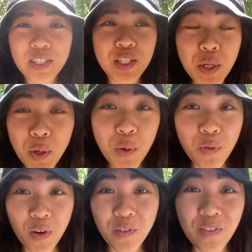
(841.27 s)
2
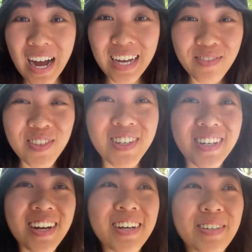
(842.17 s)
for 5
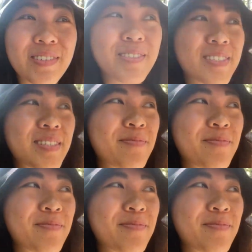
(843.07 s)
euros.